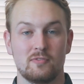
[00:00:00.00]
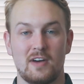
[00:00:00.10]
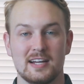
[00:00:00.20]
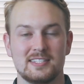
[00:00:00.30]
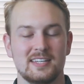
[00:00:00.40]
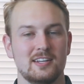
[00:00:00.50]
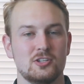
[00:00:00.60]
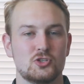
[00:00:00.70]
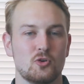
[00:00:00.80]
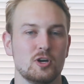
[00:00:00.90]
provides an
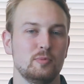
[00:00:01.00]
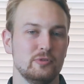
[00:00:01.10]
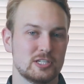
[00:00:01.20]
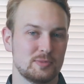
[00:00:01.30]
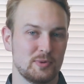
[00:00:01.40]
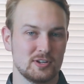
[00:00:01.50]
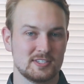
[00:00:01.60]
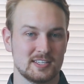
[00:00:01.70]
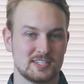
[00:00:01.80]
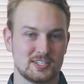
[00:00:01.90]
enjoyable
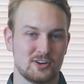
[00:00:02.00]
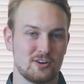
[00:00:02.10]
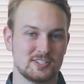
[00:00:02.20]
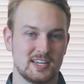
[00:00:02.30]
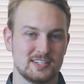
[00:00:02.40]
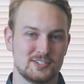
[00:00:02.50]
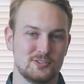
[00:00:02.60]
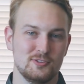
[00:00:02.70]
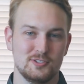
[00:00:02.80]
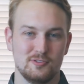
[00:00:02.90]
experience that starts as
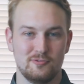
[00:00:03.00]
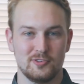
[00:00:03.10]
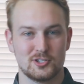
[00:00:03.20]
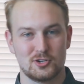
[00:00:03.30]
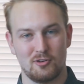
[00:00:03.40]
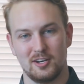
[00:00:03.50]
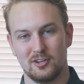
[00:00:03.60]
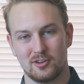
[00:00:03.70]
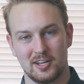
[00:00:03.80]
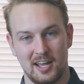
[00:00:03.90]
soon as you finish creating
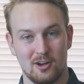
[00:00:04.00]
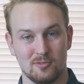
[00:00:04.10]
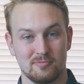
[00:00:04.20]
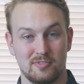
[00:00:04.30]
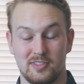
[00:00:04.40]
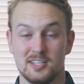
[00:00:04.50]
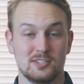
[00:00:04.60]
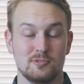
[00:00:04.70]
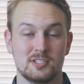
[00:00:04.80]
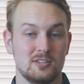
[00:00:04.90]
your account. thanks
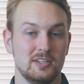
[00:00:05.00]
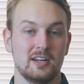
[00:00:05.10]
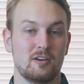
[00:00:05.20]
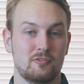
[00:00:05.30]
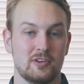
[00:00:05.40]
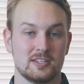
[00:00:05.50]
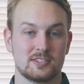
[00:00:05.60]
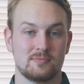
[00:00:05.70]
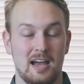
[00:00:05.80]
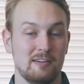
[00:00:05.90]
to its clean
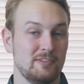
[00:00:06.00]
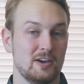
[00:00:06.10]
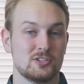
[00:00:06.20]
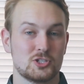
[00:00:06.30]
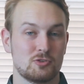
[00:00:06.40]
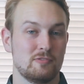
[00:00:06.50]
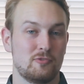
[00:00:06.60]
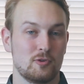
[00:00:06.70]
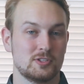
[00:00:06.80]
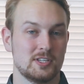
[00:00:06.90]
interface. I found it
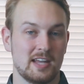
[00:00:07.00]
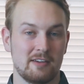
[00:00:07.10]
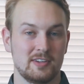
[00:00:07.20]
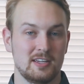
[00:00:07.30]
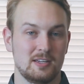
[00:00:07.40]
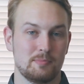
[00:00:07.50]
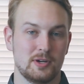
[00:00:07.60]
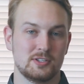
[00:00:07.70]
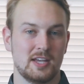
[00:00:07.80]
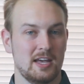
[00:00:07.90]
straightforward to navigate
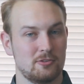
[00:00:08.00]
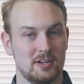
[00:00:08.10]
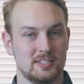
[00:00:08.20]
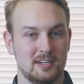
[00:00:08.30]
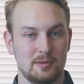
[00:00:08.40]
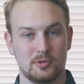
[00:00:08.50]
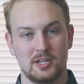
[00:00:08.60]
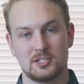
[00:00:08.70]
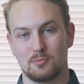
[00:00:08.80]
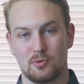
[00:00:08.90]
compared to other identity
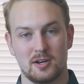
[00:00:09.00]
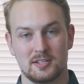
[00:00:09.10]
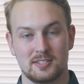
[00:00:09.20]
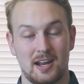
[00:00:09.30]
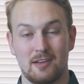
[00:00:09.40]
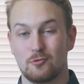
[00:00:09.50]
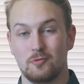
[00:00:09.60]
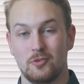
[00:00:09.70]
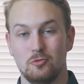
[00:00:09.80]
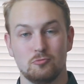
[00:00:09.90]
protection products that I've
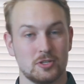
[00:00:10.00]
reviewed